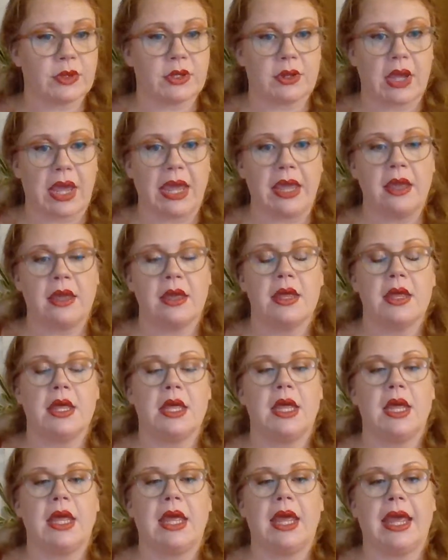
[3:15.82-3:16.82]
okay?
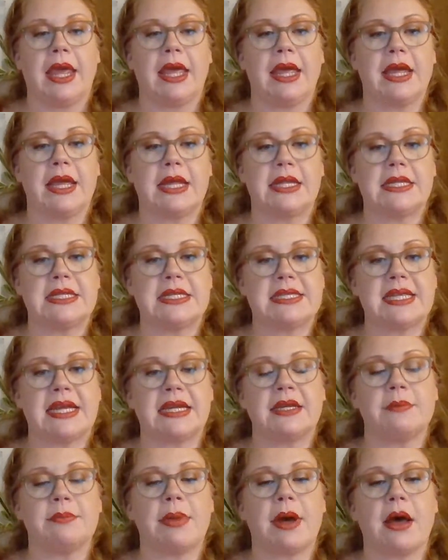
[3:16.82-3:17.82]
And the
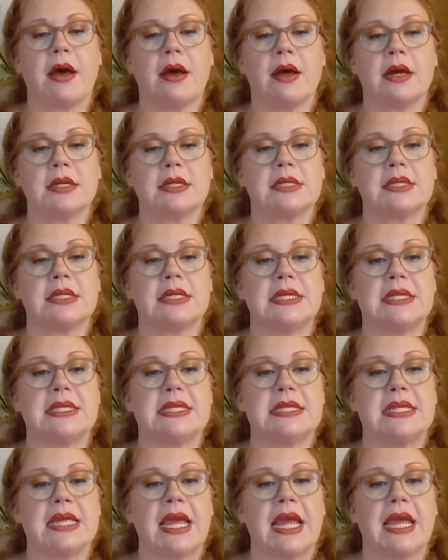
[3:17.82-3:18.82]
second box, let's
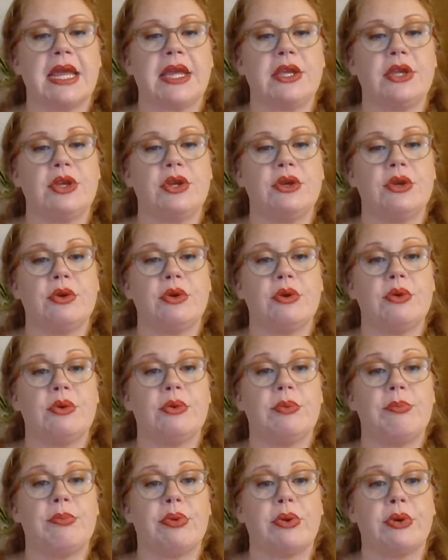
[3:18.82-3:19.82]
say
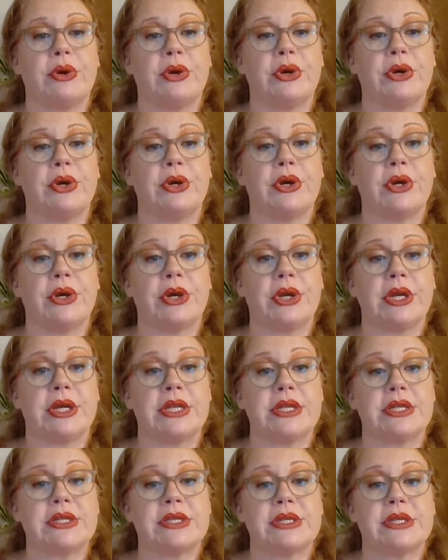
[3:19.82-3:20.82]
you put
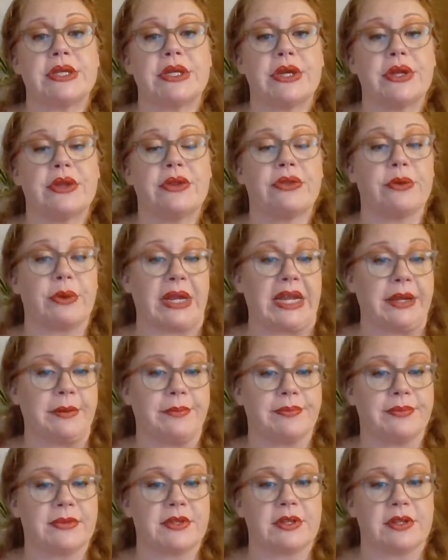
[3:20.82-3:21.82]
3.
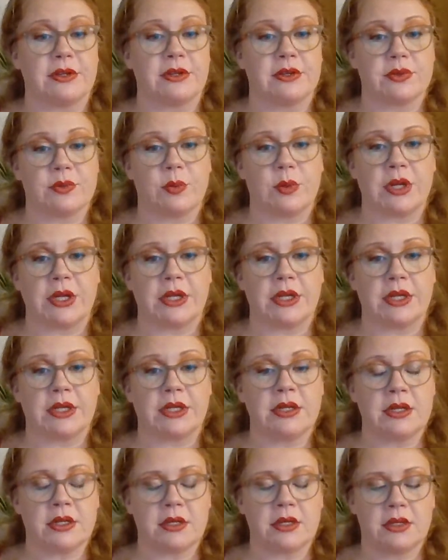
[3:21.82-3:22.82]
So there's
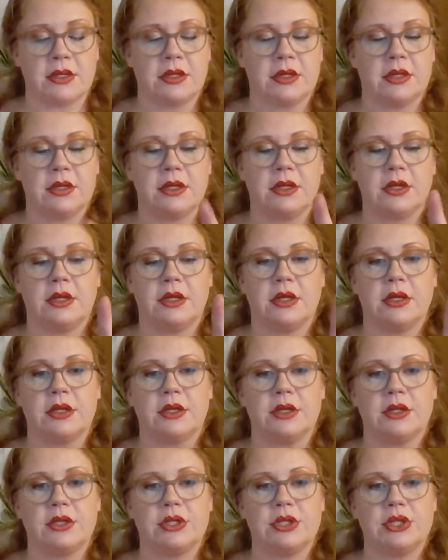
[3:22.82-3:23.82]
1,
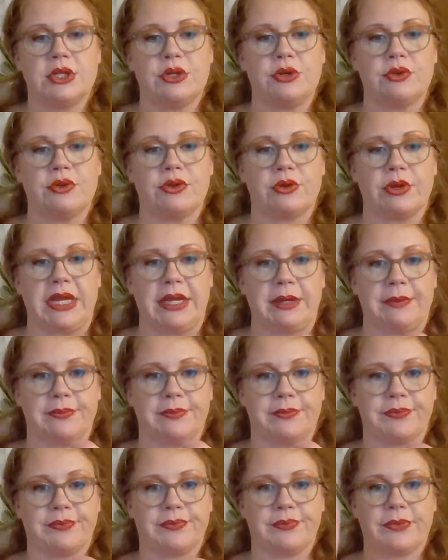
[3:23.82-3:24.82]
2, 3.
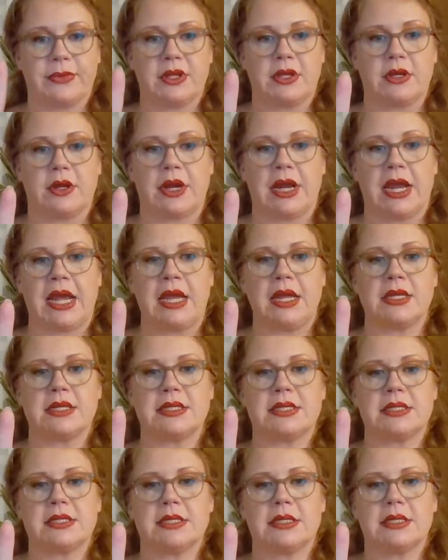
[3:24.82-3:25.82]
All right?
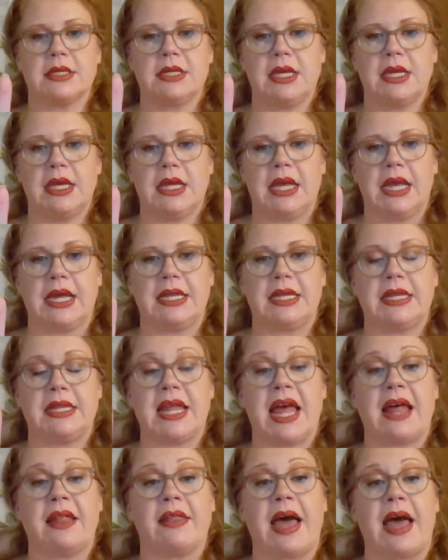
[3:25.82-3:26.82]
And in
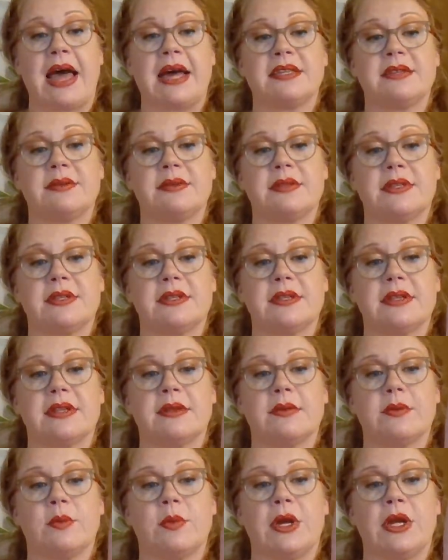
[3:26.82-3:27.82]
that last
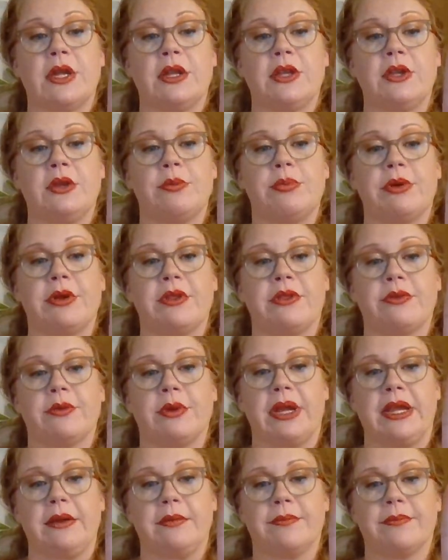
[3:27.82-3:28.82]
one, you put 3.
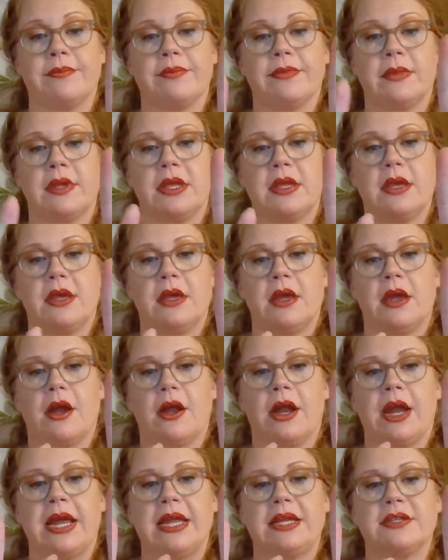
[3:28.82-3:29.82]

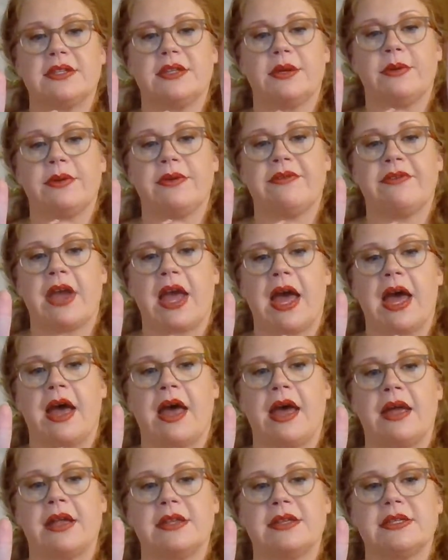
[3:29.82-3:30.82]
All right, so we've
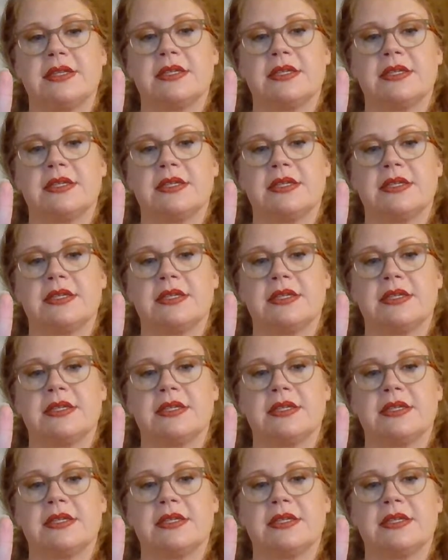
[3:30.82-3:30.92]
got